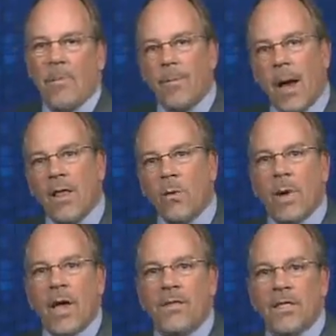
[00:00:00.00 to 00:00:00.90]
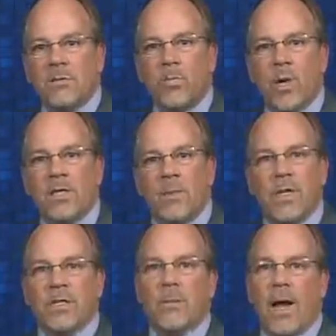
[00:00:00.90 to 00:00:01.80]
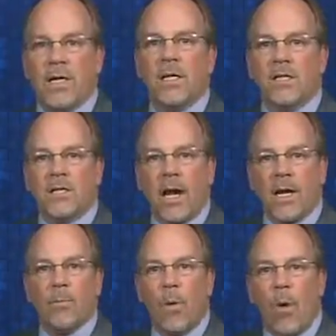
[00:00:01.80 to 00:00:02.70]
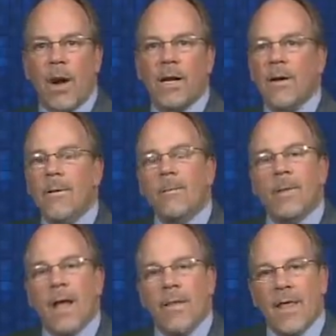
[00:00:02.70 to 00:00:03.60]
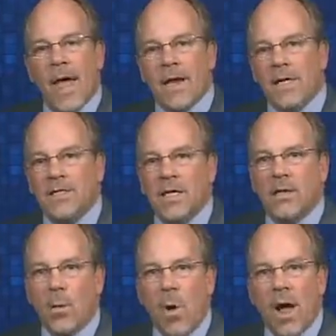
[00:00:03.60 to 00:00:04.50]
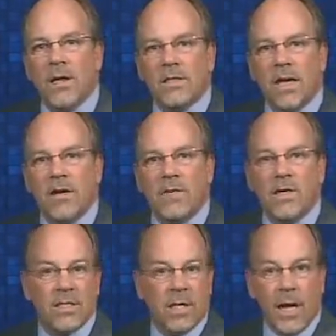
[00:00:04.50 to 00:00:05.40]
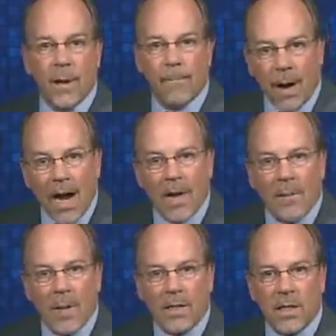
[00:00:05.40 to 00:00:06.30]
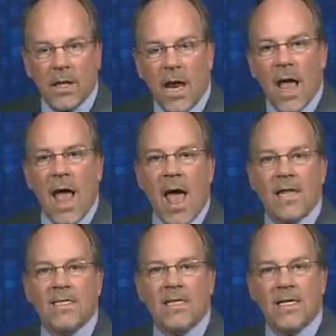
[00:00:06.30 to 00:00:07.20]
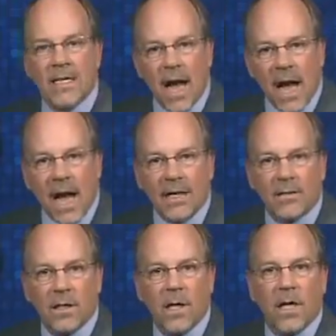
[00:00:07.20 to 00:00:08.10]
And by the way, this brings me to my second point, and that is that quantitative easing, in my opinion, has not